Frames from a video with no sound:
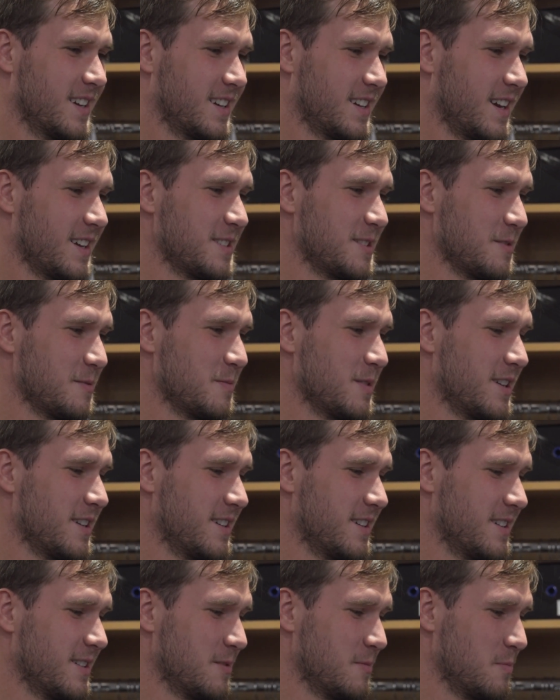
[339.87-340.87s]
got some
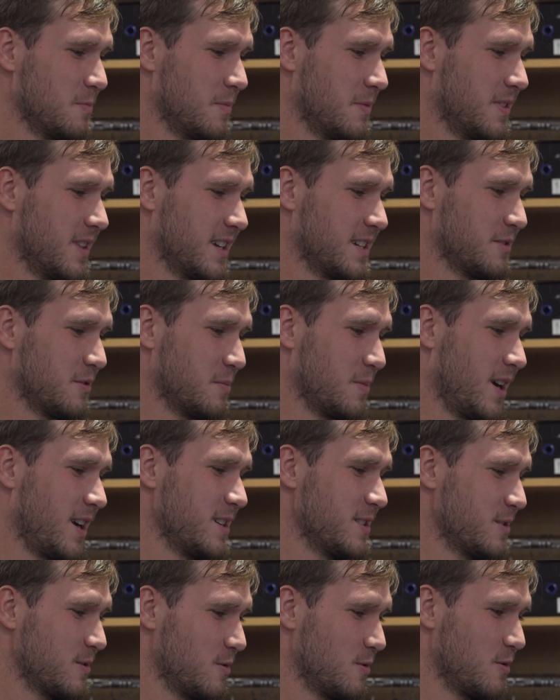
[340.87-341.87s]
uh, things from
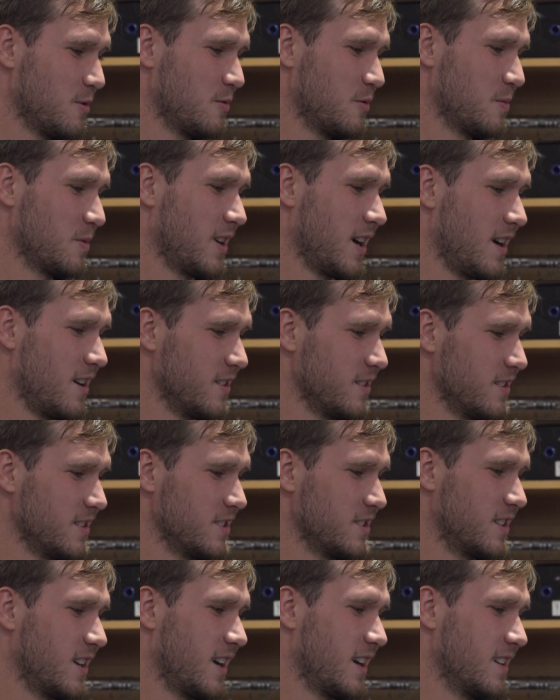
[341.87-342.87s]
high school, from
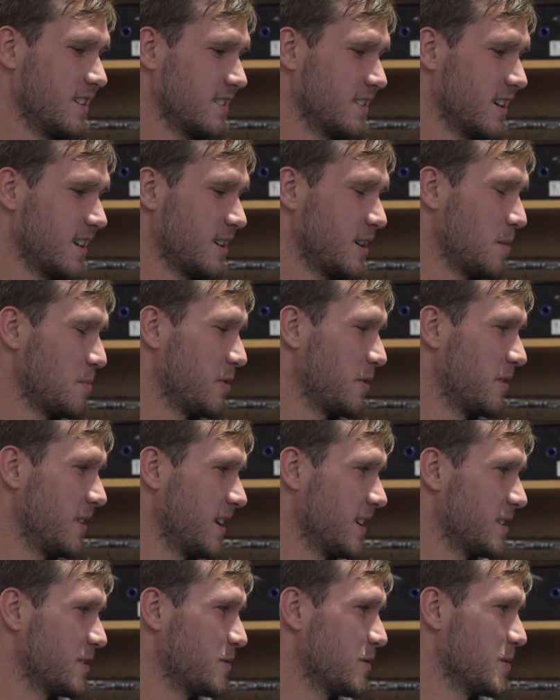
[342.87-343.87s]
college. Got got a couple
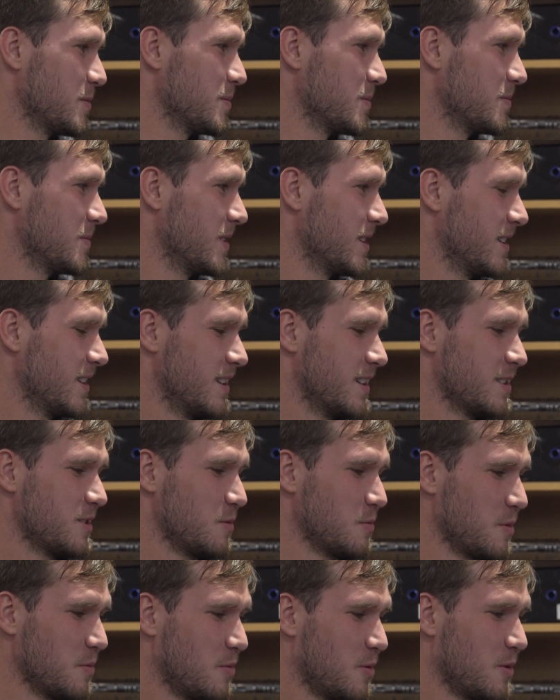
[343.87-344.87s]
things from
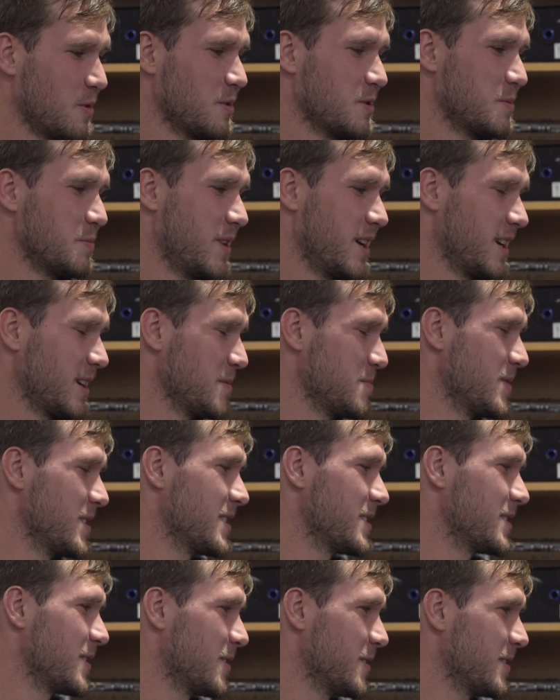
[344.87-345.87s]
some reporters back in
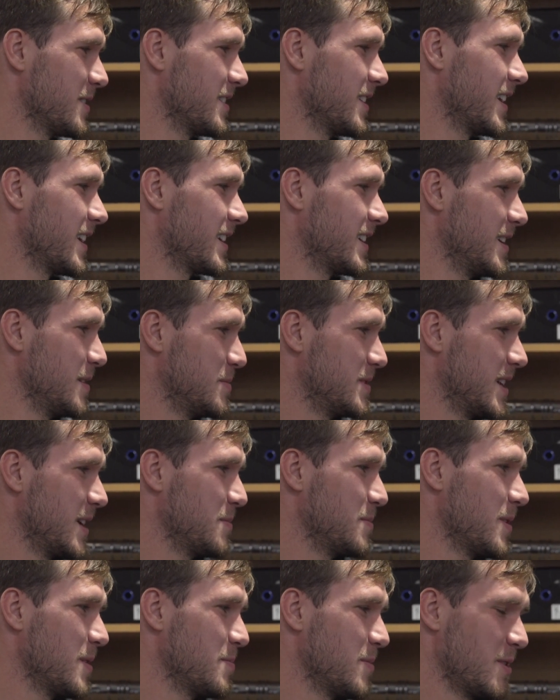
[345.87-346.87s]
Minnesota that I keep
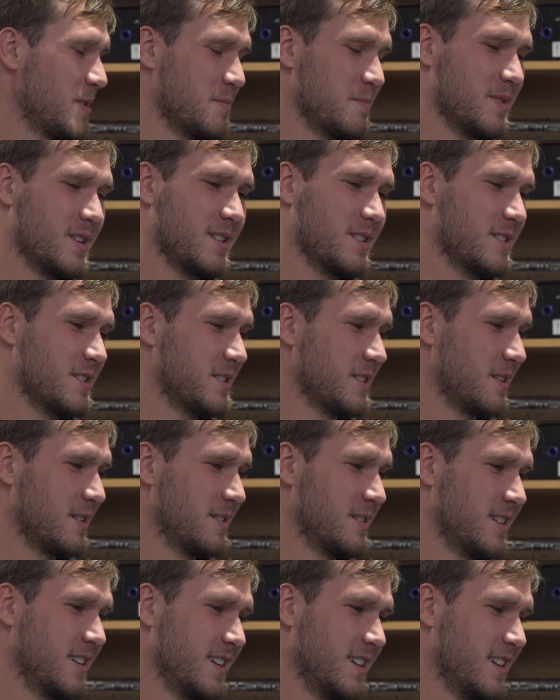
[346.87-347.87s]
taped up on a mirror.
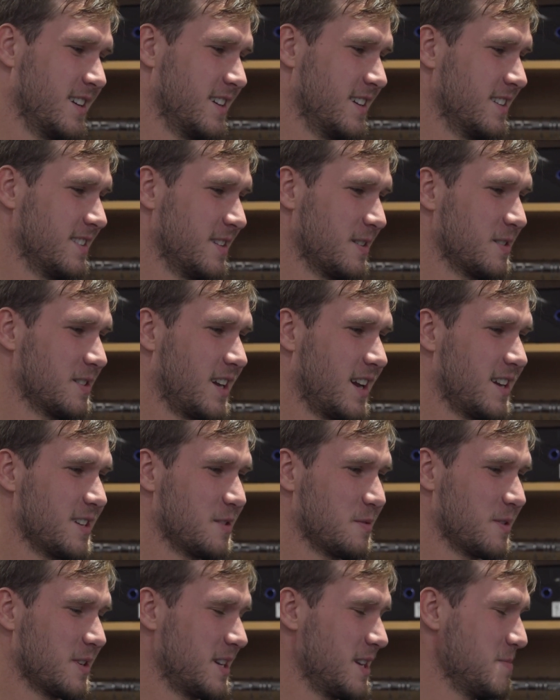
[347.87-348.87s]
So those
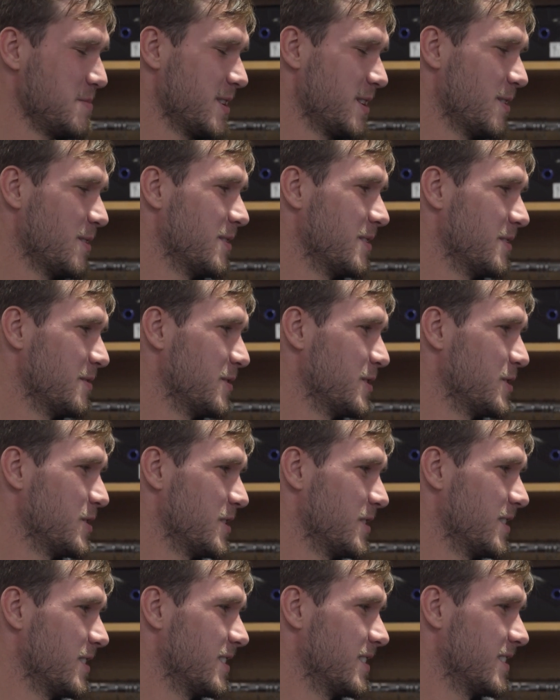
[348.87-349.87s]
guys are what keep me going for
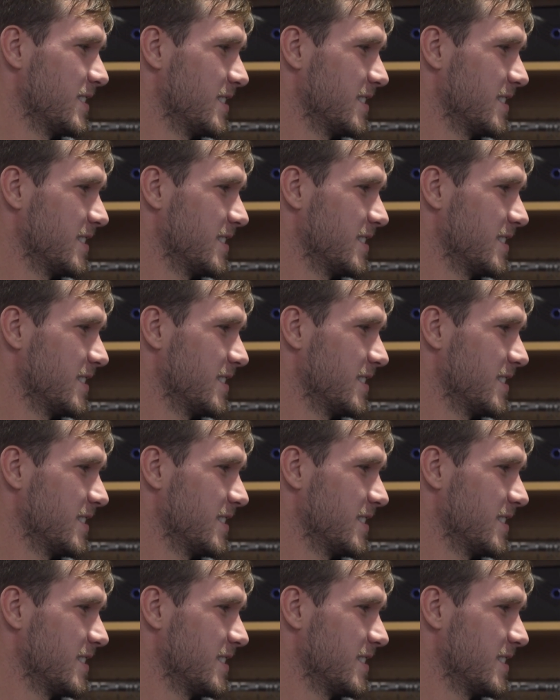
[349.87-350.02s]
sure.